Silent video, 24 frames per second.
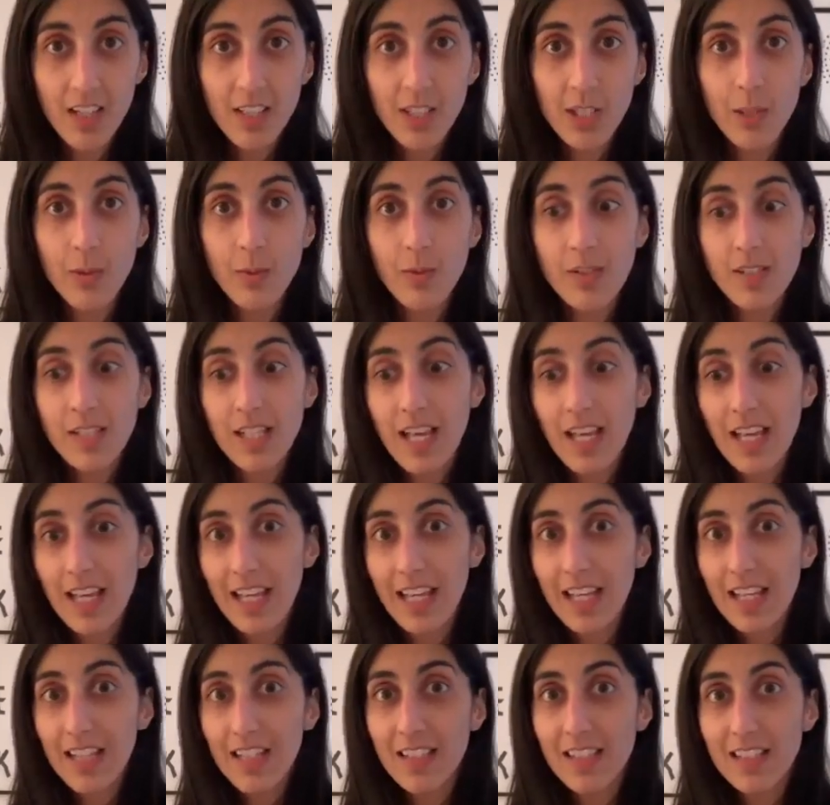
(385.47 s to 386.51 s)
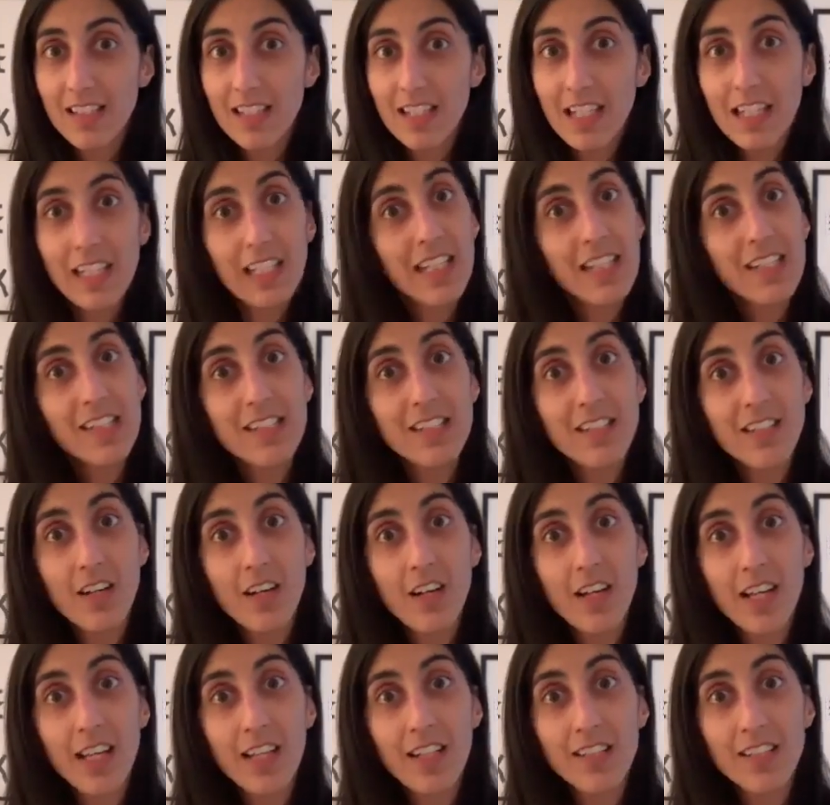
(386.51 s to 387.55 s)
She was instantly
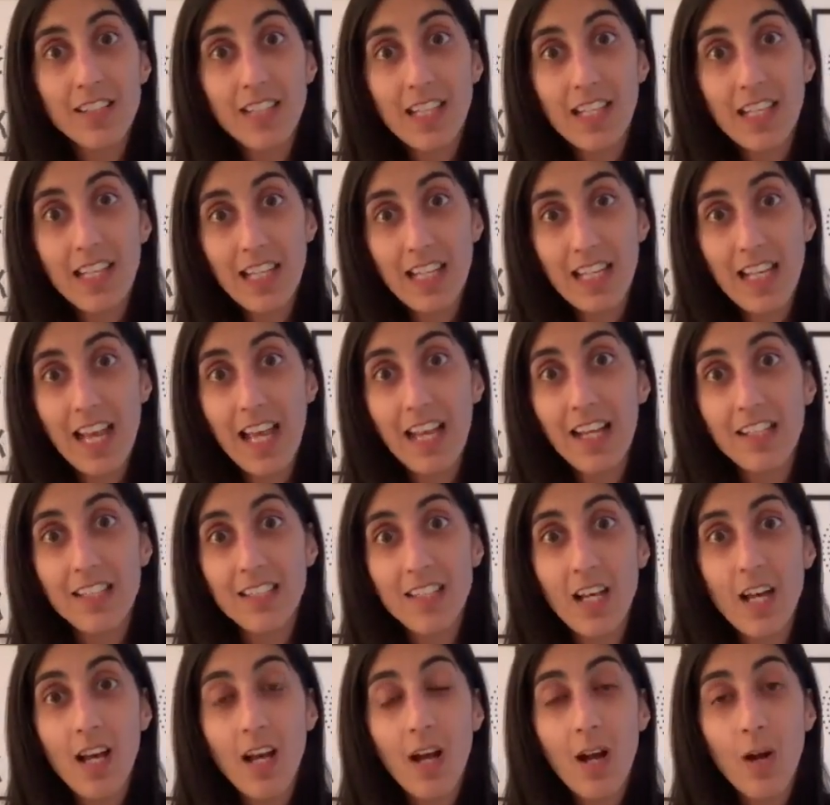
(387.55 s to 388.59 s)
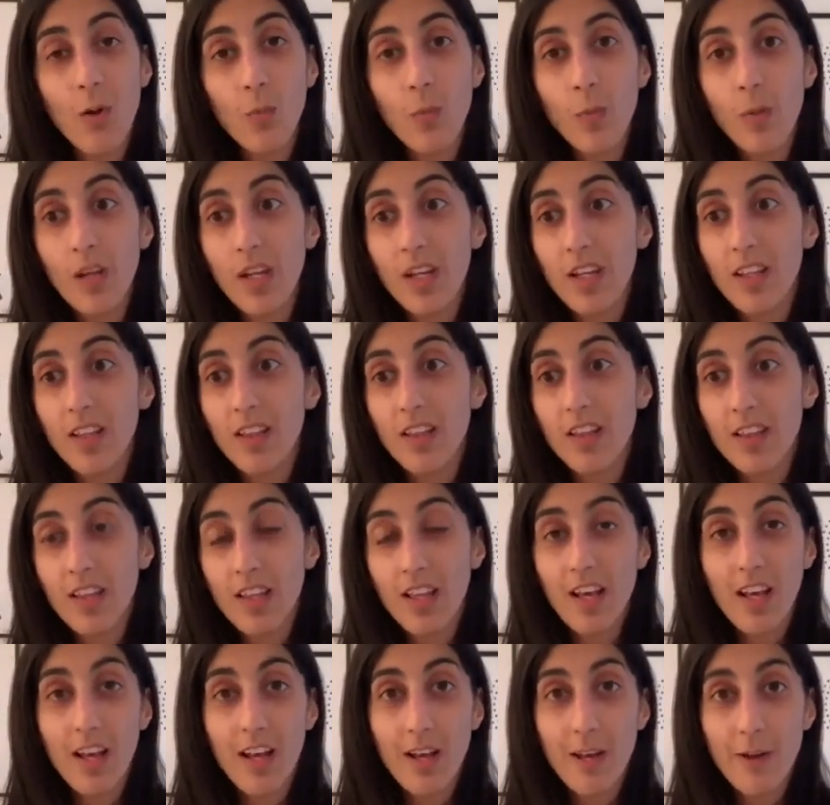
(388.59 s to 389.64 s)
starting to connect with
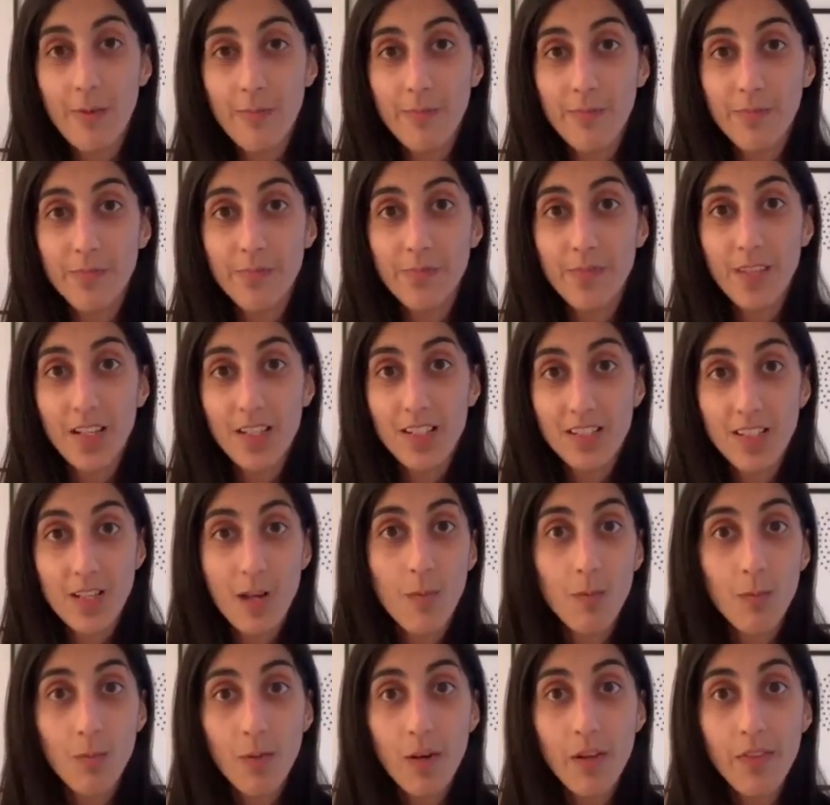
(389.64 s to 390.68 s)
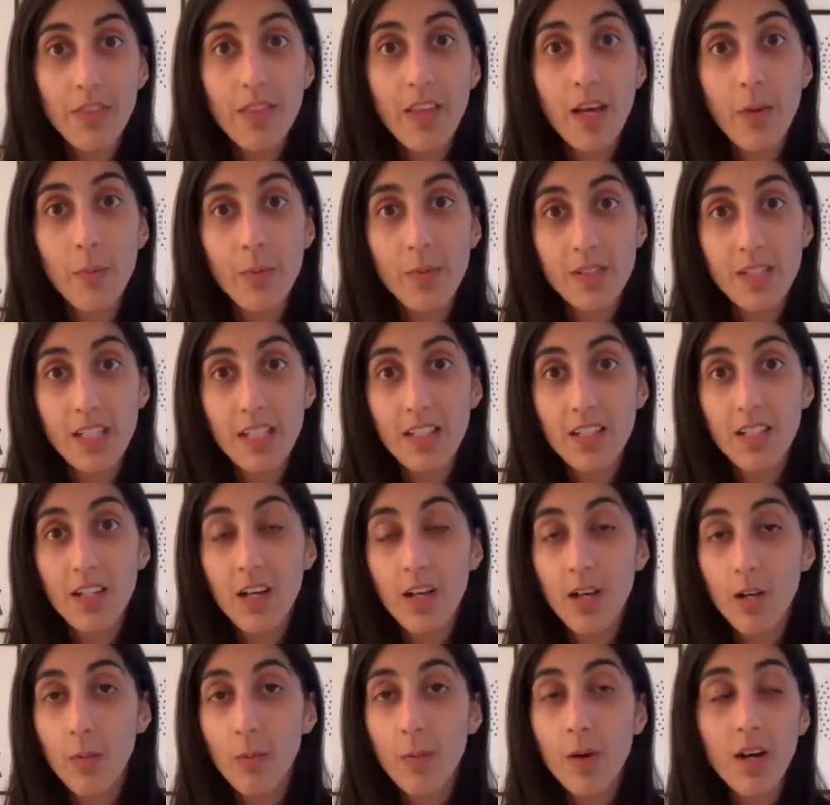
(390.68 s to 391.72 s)
someone that was in
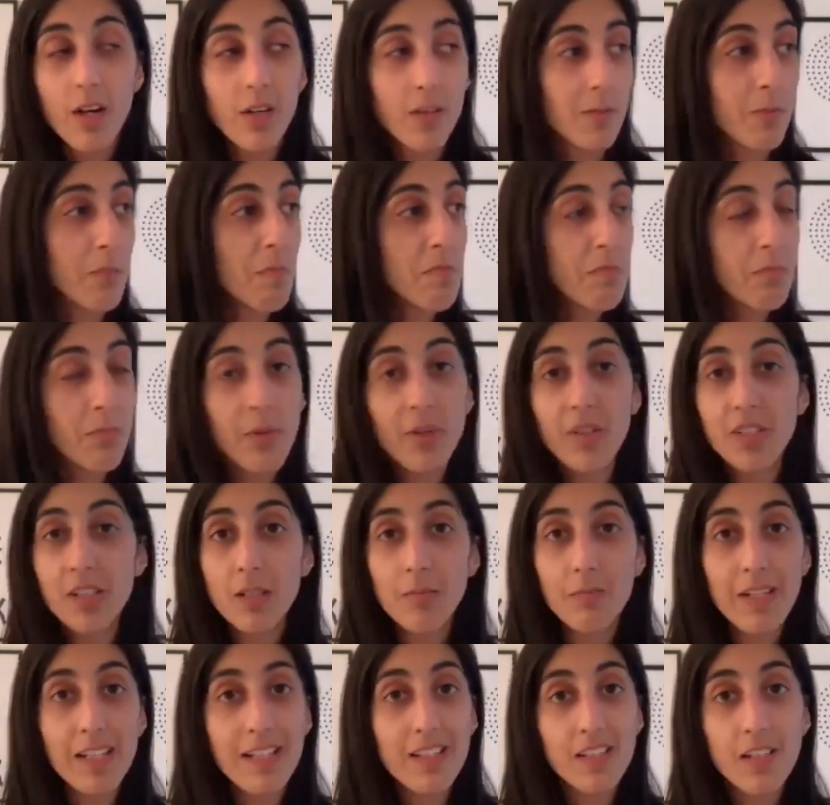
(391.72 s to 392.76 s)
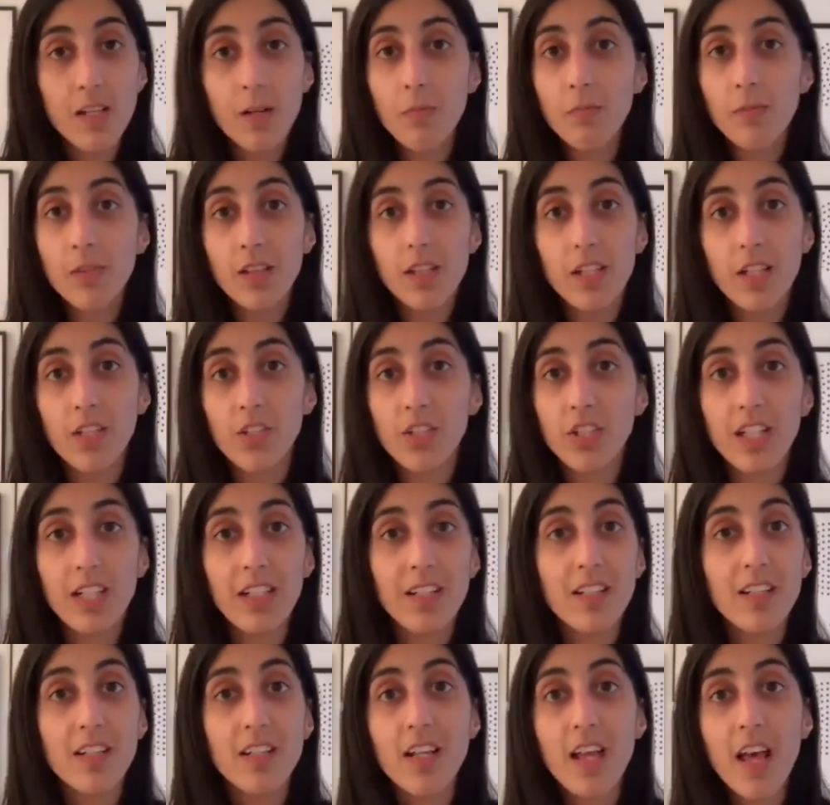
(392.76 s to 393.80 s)
her world, possibly someone that
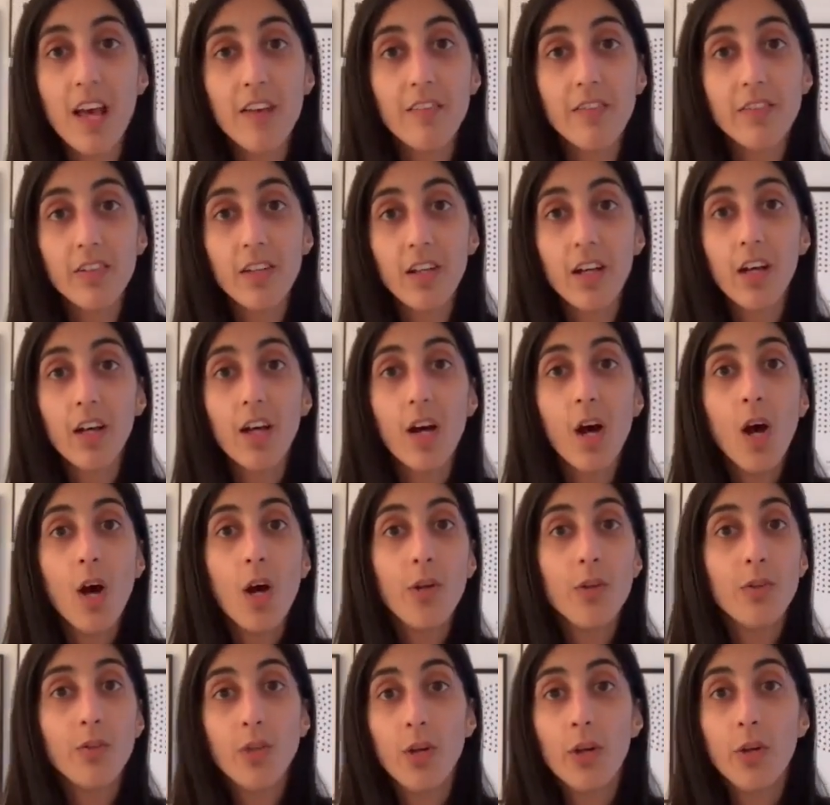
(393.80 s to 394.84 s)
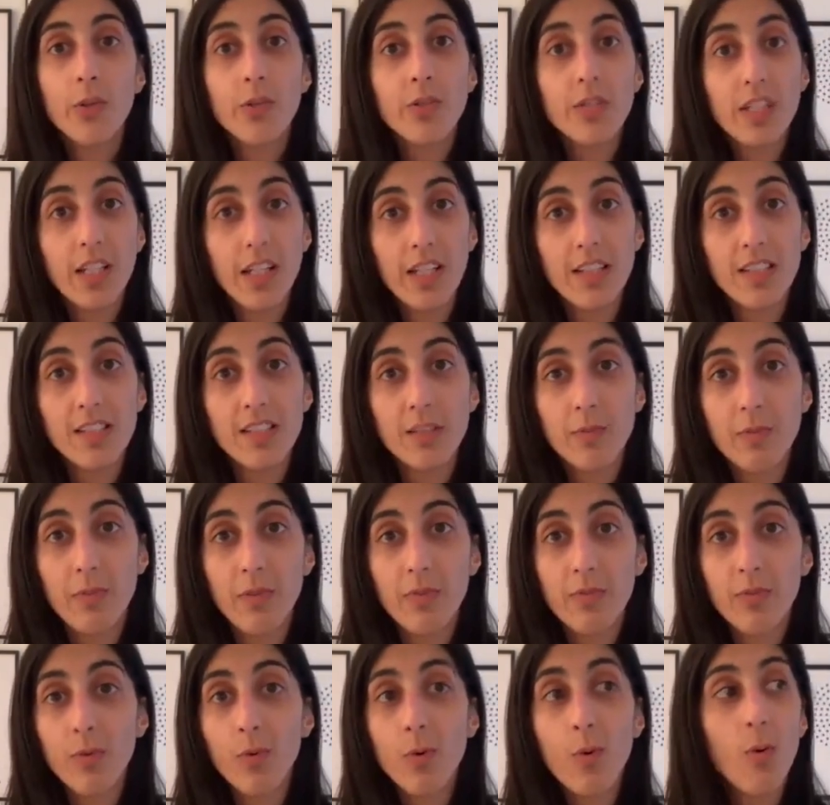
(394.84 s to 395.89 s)
she'd never noticed
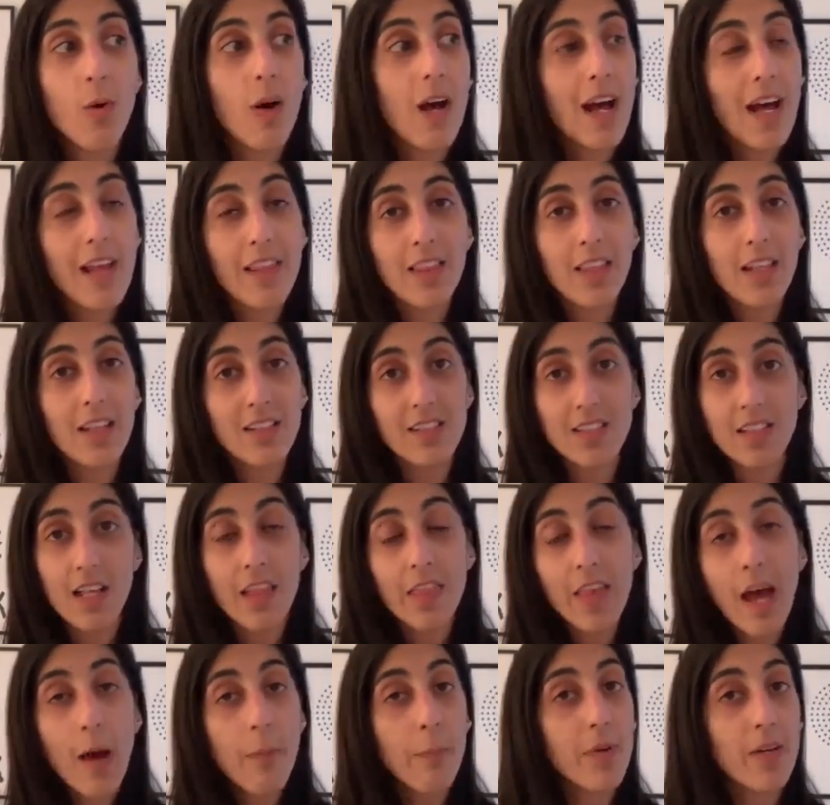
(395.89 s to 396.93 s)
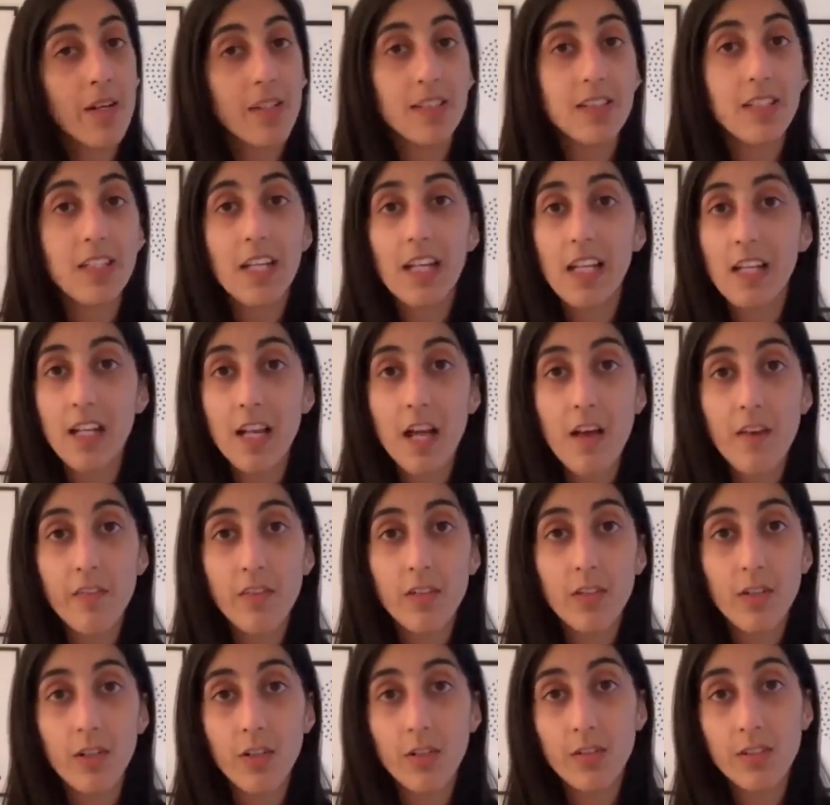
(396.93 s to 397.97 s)
before, and that person had
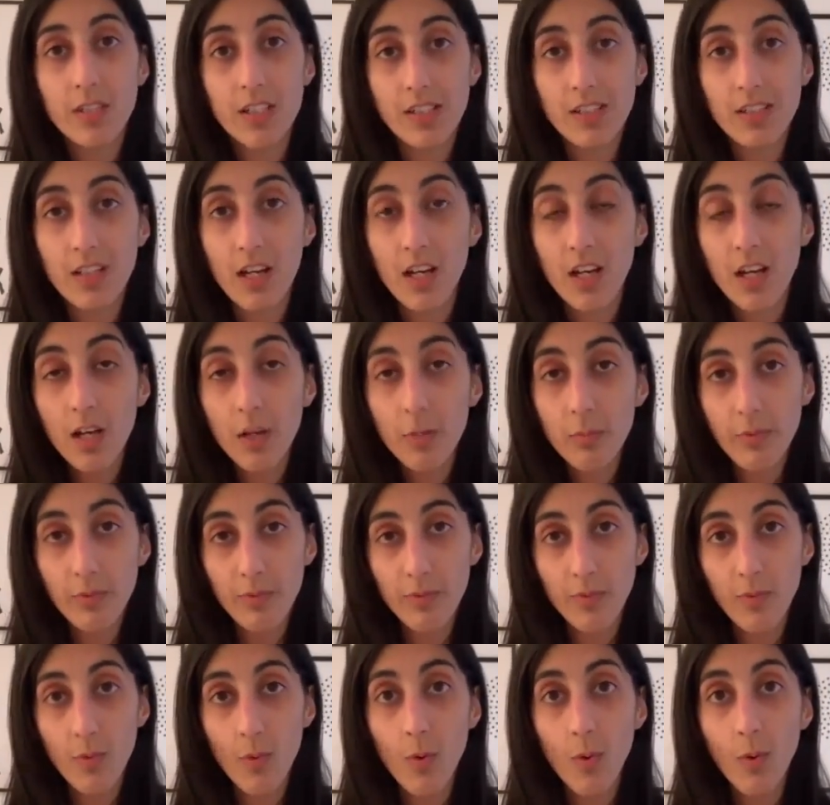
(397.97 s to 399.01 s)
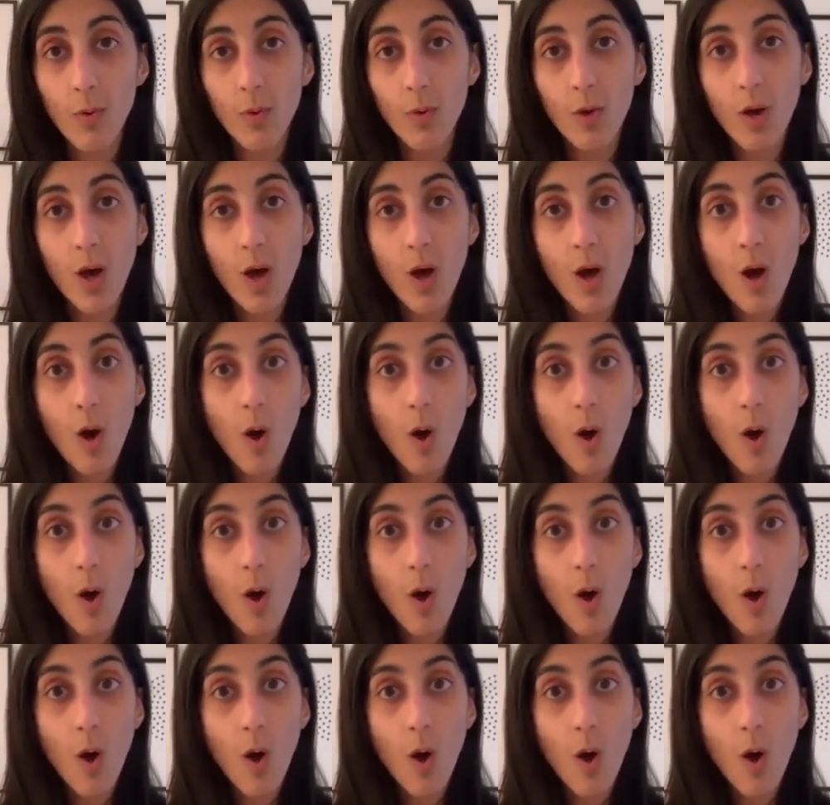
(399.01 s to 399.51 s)
never noticed her before.